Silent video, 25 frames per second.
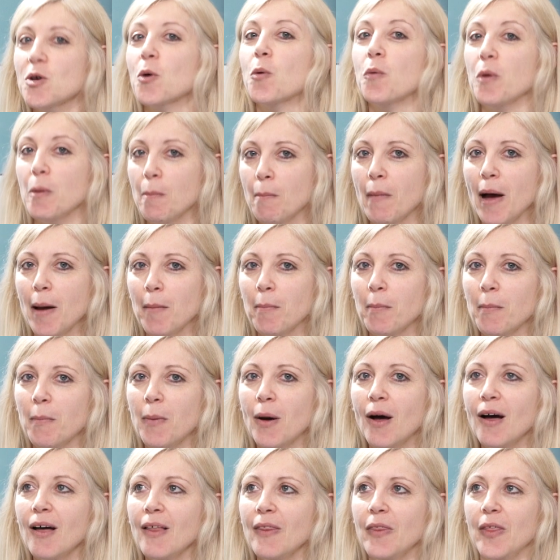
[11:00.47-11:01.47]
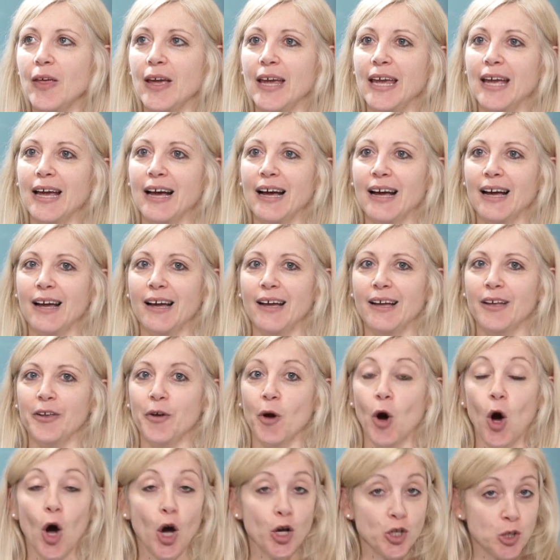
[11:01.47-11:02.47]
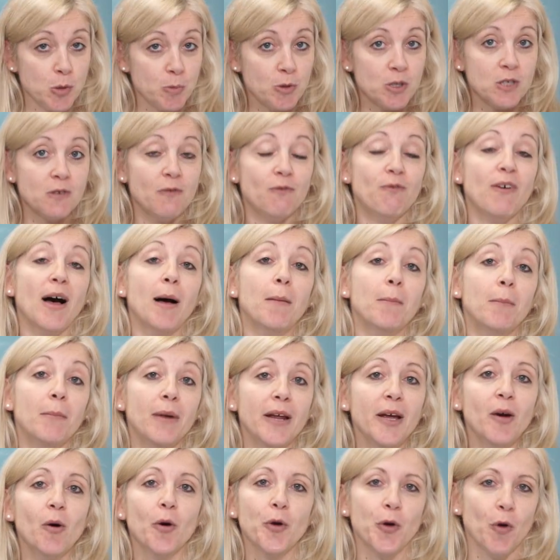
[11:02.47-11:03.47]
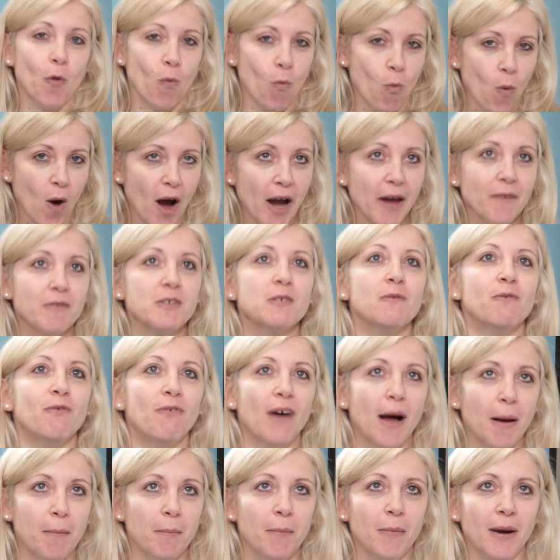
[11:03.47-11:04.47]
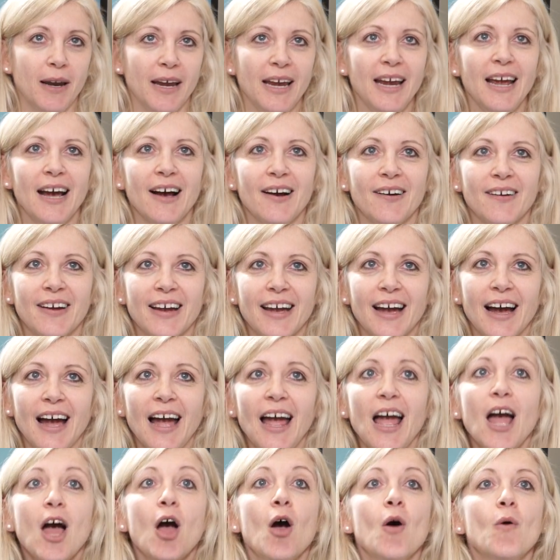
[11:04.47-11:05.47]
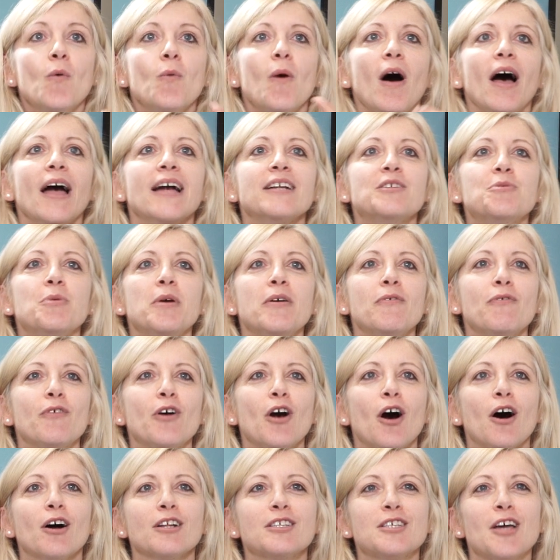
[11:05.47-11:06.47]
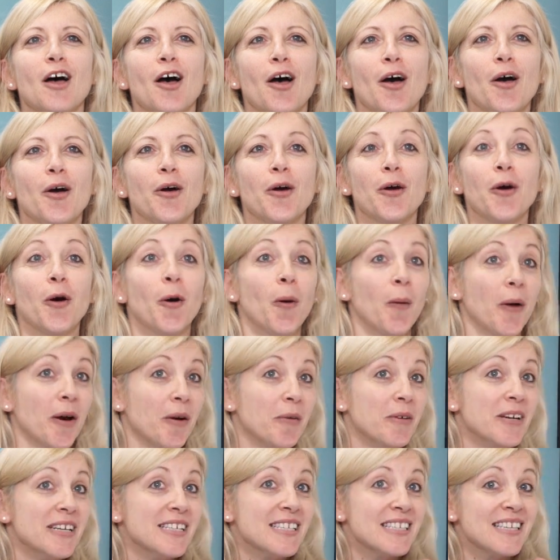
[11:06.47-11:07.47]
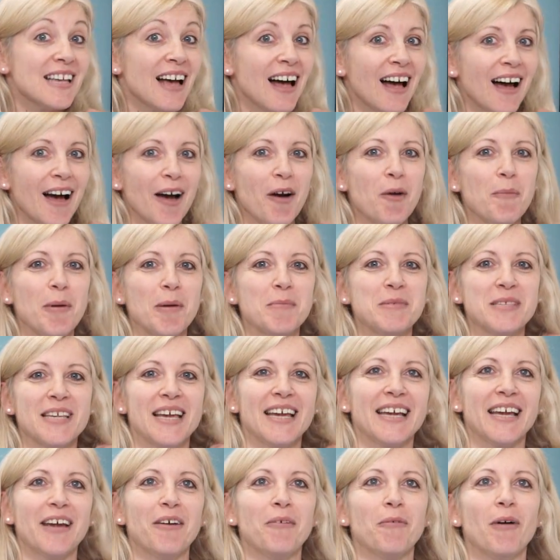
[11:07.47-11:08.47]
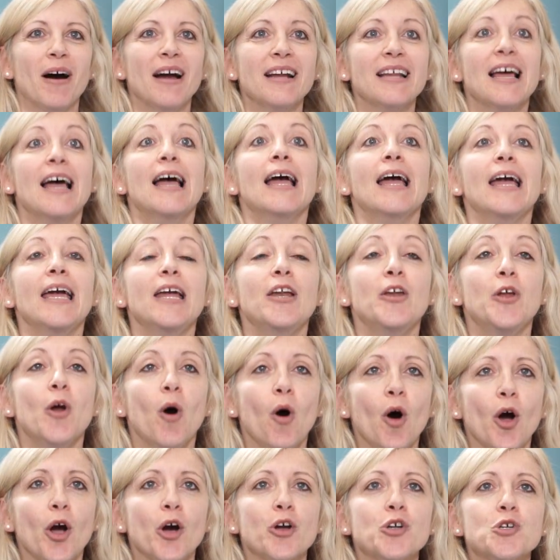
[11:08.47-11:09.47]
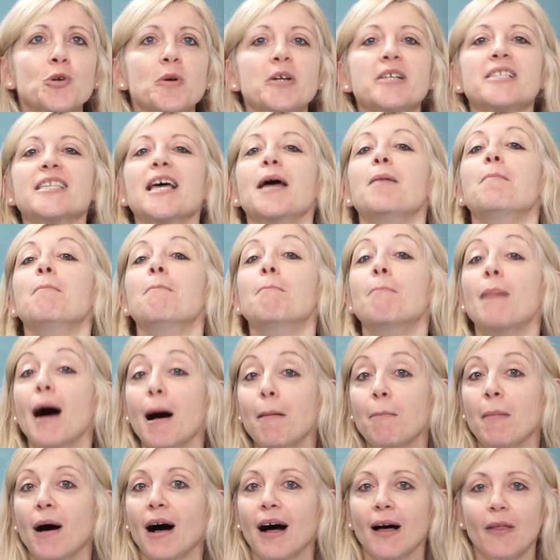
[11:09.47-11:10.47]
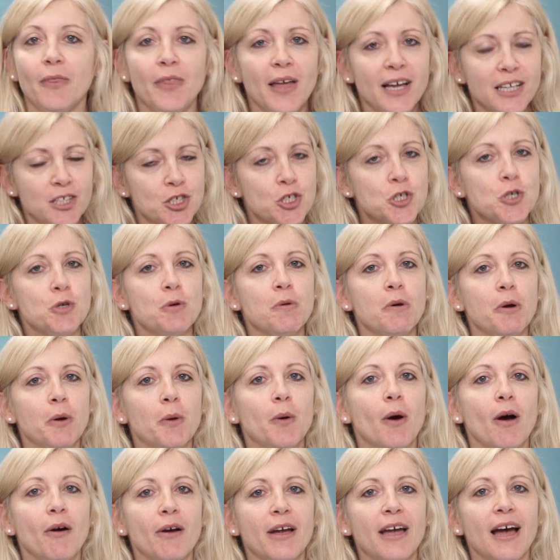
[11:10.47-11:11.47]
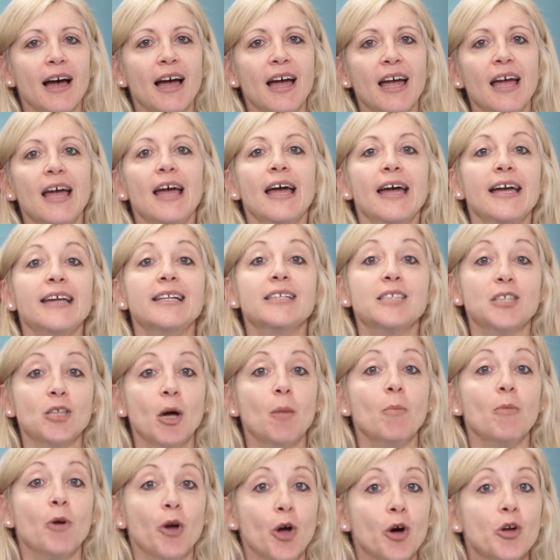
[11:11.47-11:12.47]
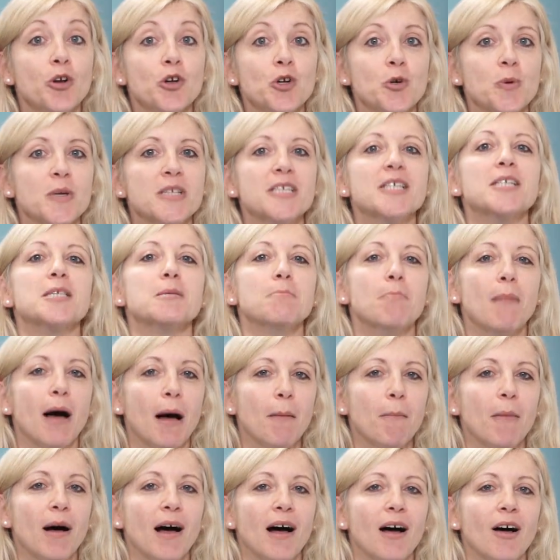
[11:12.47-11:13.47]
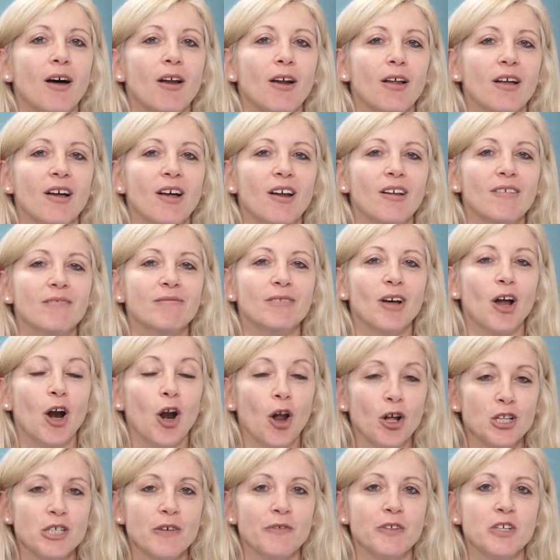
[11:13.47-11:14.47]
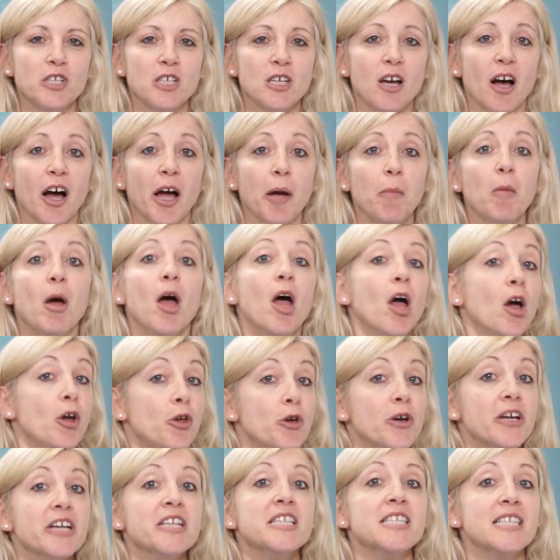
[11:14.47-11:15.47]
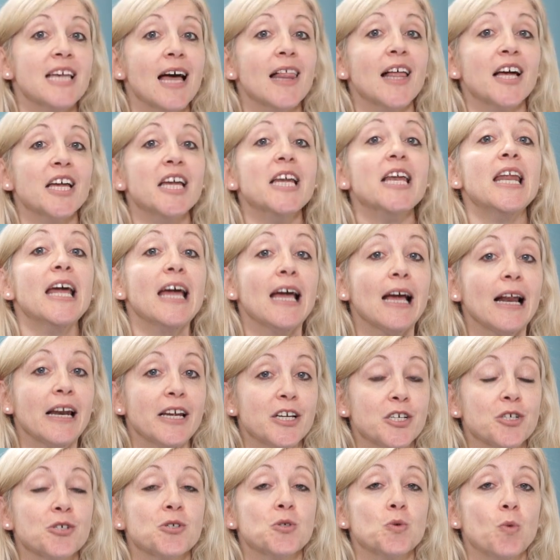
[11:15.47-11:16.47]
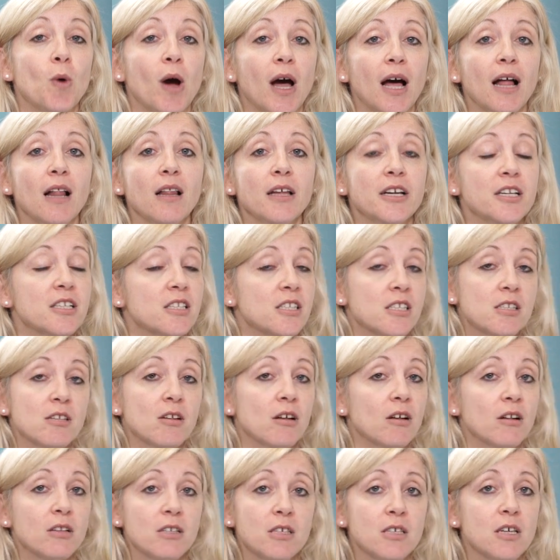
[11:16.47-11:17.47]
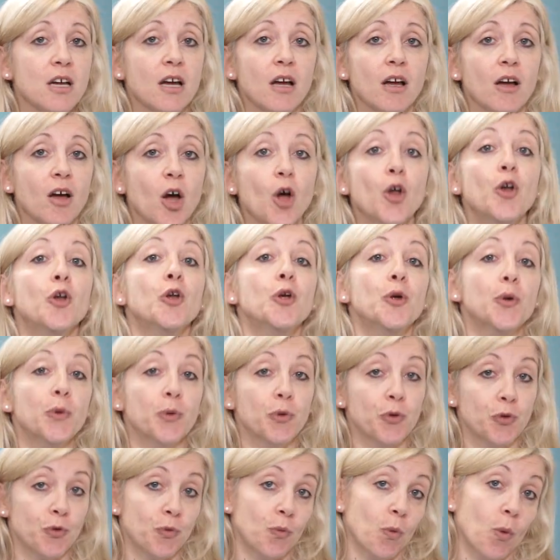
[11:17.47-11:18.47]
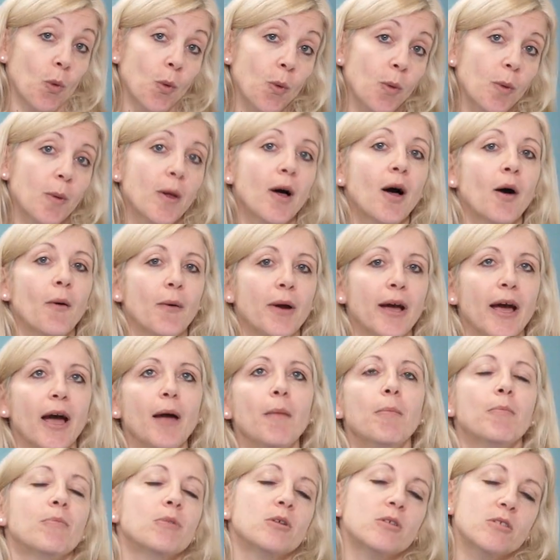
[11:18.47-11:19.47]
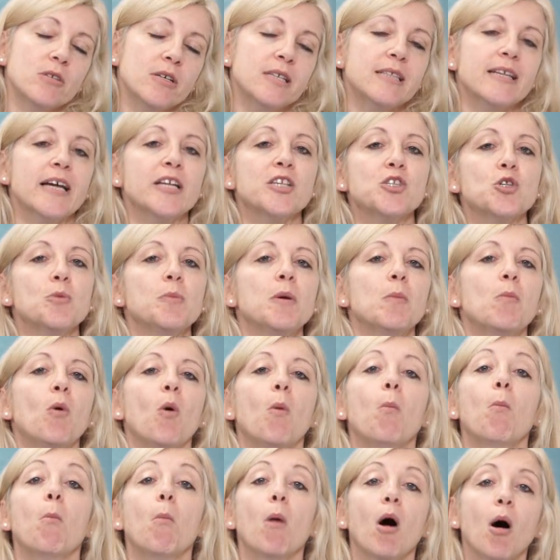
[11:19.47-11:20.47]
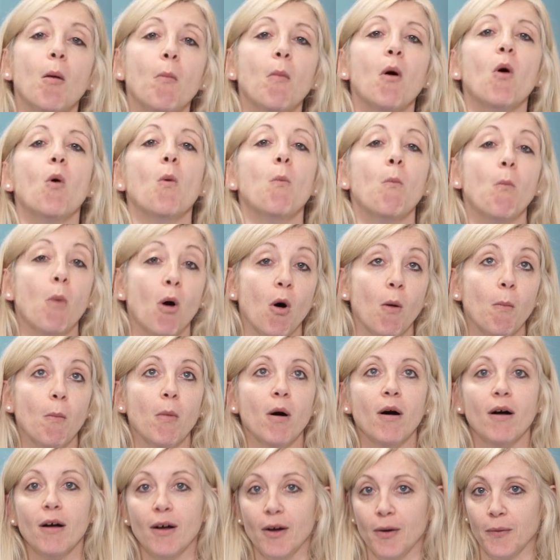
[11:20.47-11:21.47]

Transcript: remember your husband's family or your wife's family, okay? Right, we've got Corisa, I hope I'm saying it right. In your country you say mama, that's true, okay? In some countries it's mama a lot of the time. You can say that in English as well, it's not unusual, okay? But it tends to be more mum or mom.